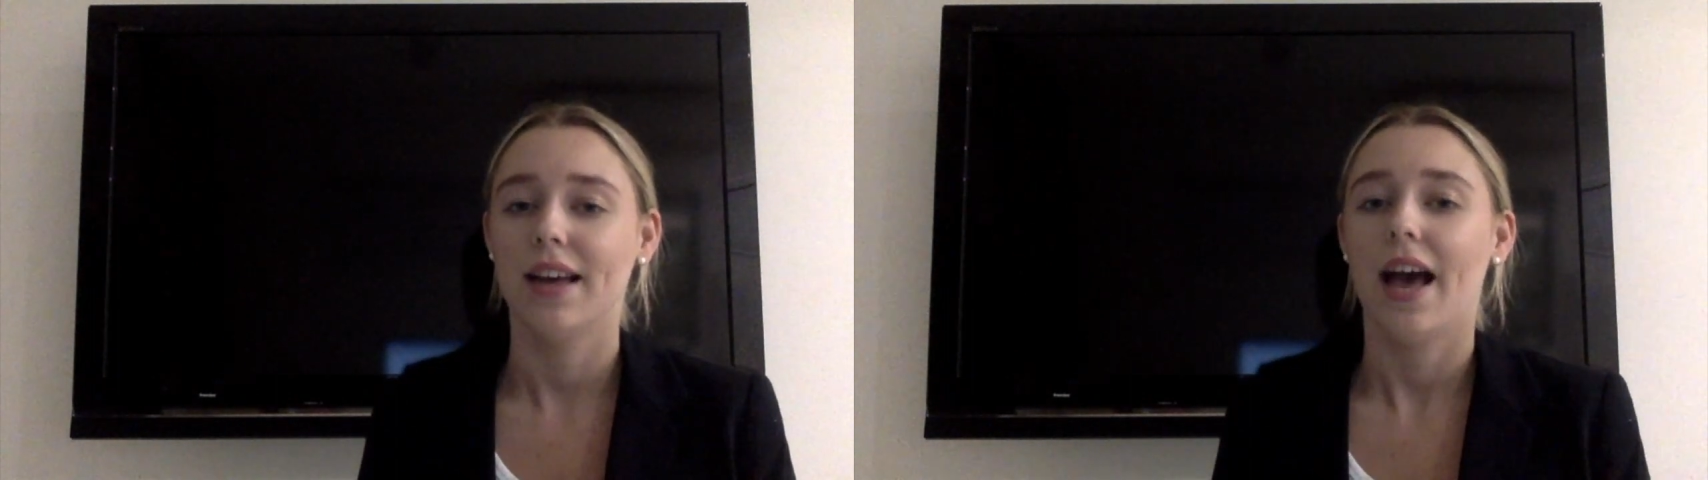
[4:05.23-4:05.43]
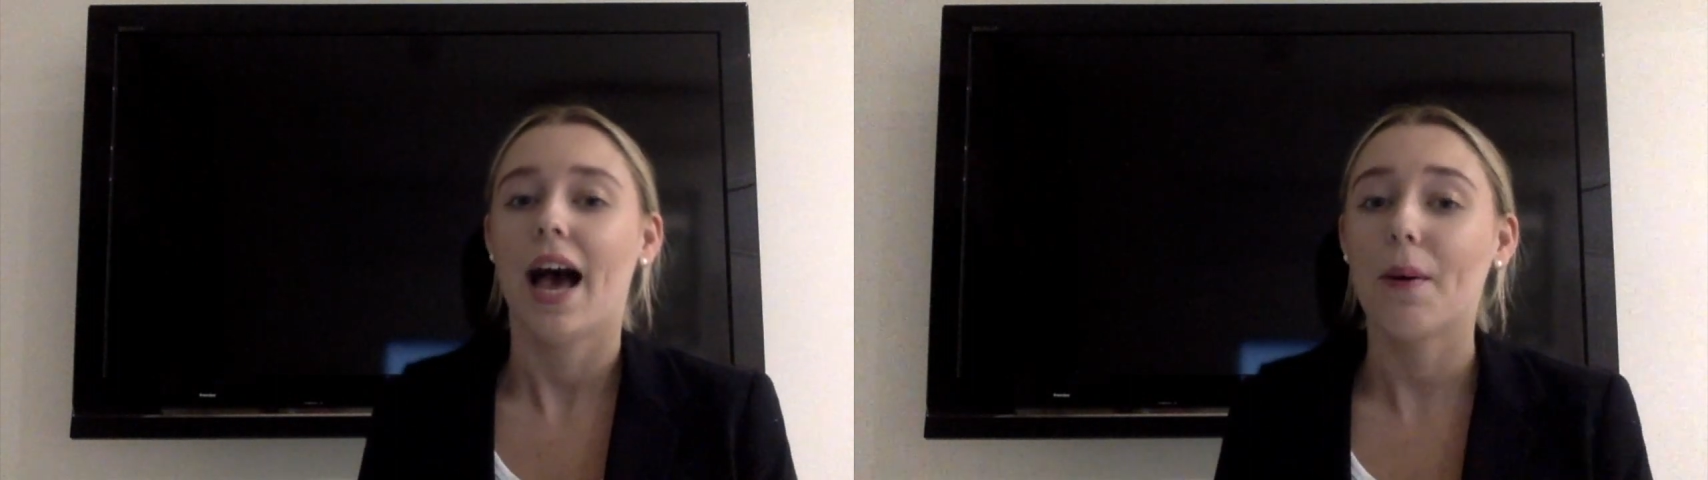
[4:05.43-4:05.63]

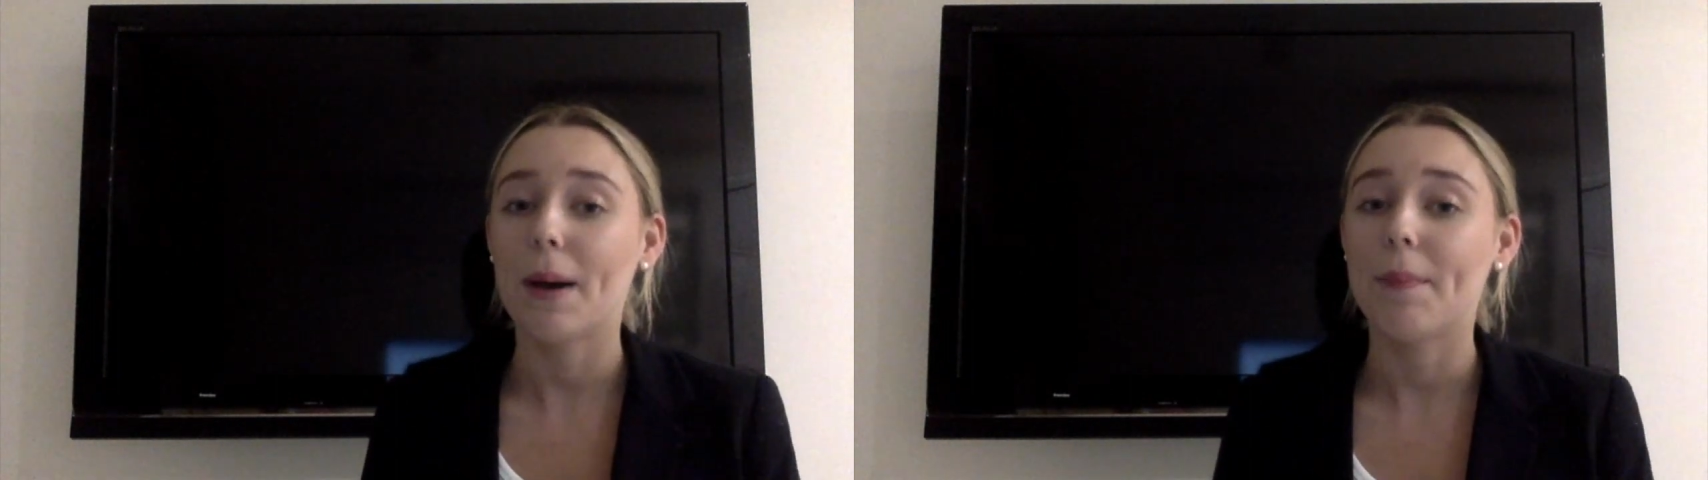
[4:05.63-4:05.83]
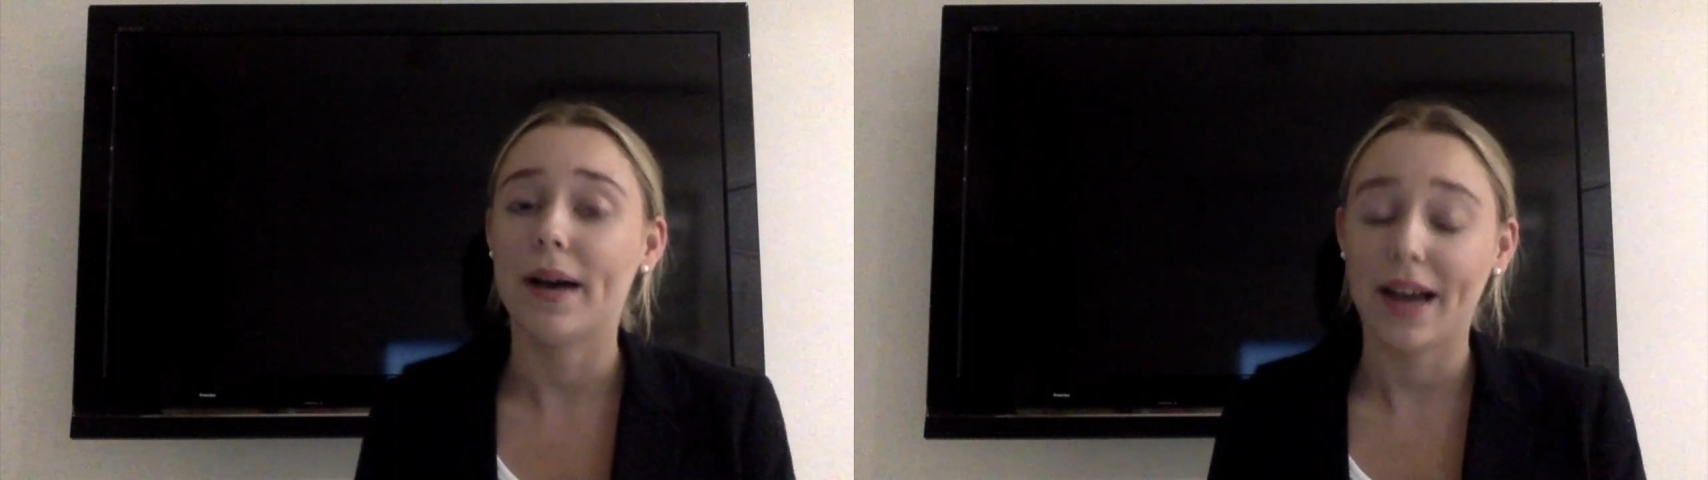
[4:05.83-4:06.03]

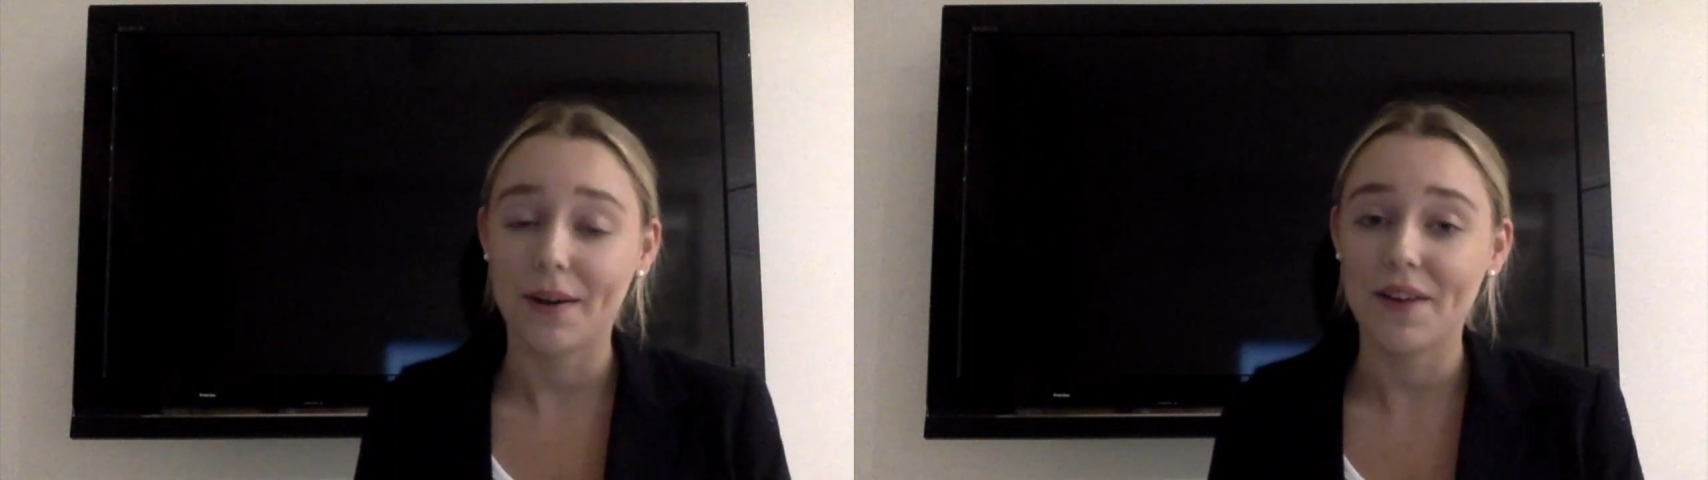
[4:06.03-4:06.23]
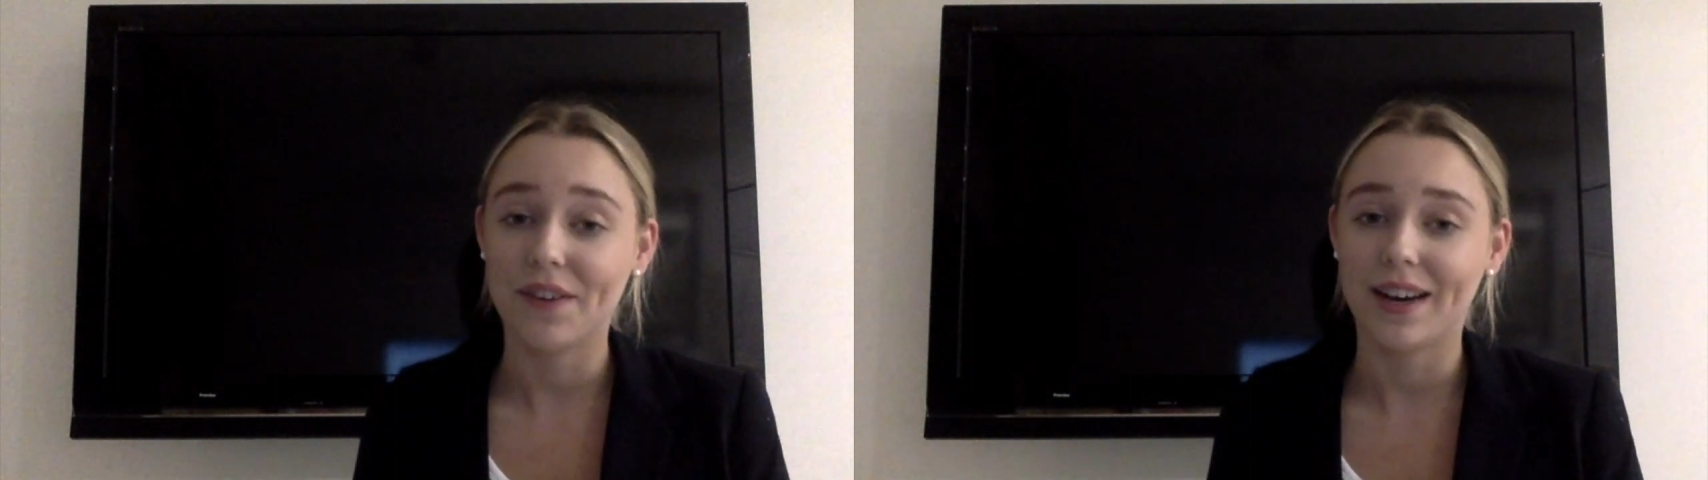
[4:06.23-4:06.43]

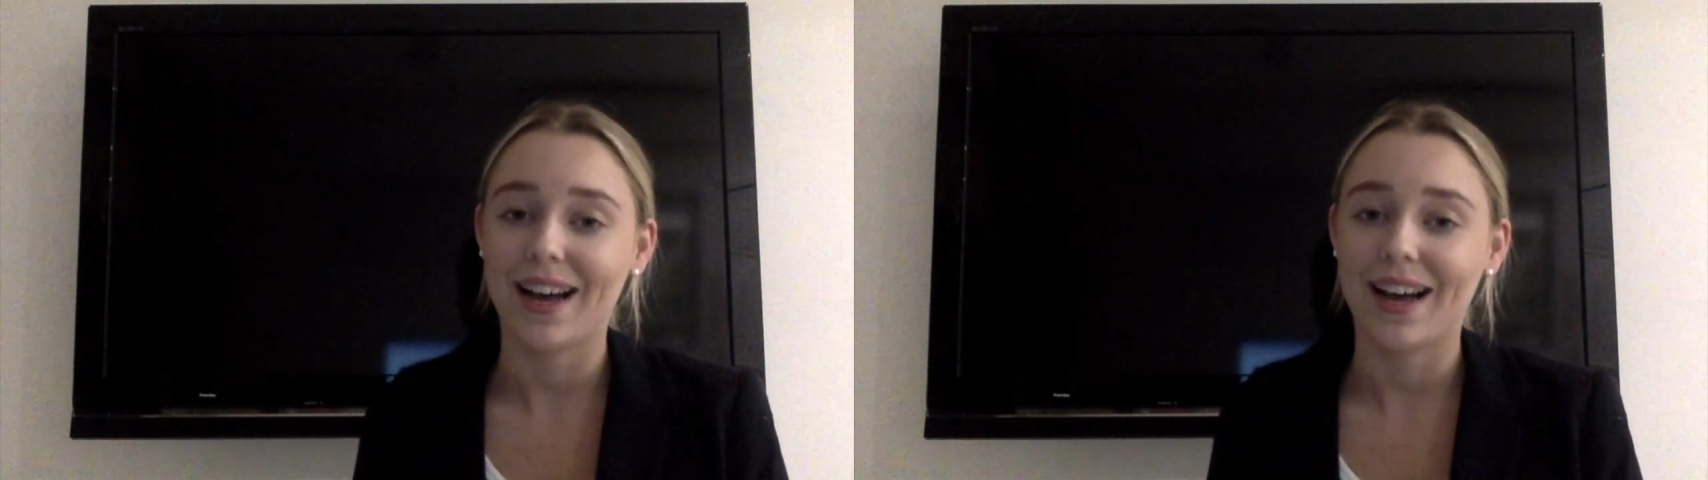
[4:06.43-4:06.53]
However,